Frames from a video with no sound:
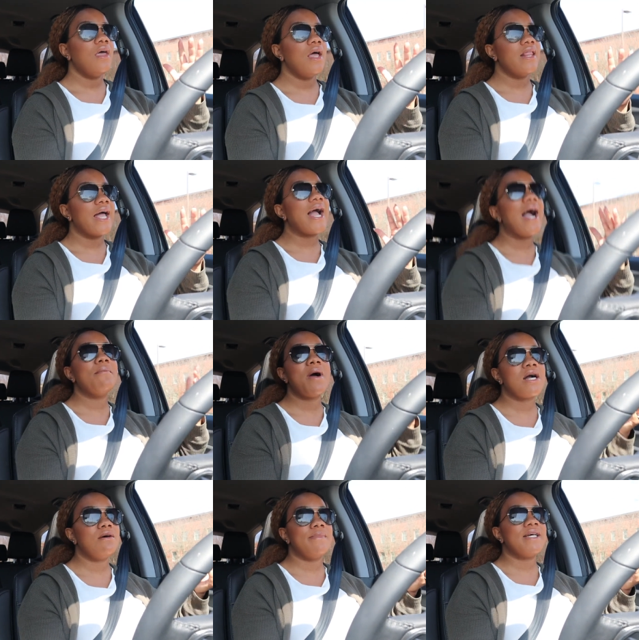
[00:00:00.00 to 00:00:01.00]
like, how am
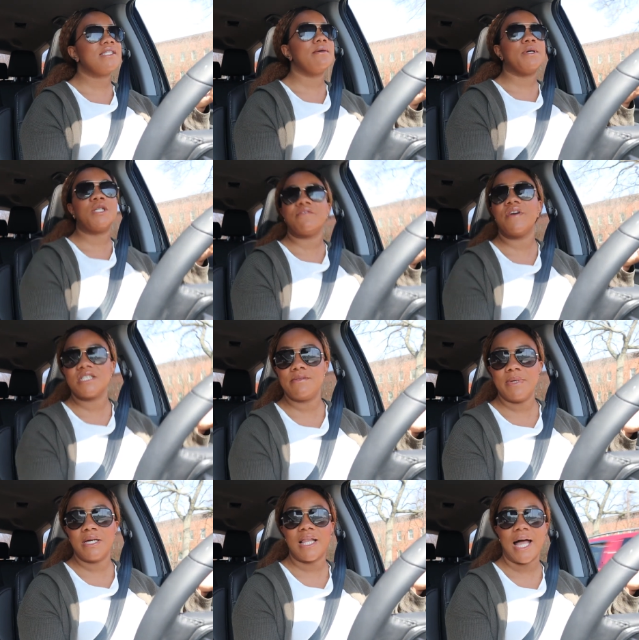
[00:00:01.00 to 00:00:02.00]
I gonna mess up on the first
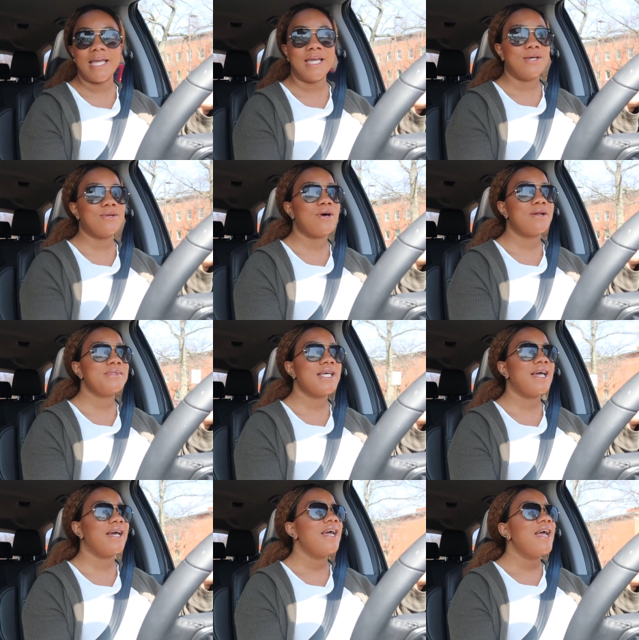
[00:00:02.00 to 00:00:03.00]
meal I eat? You know what I'm
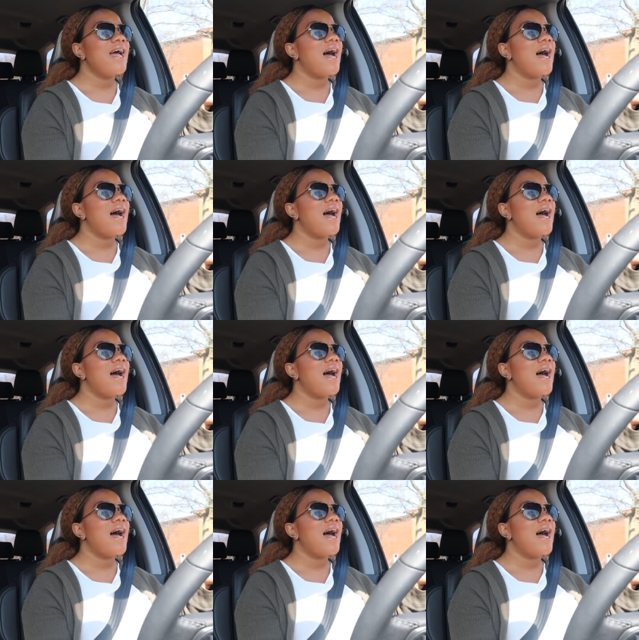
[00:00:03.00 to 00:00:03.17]
saying?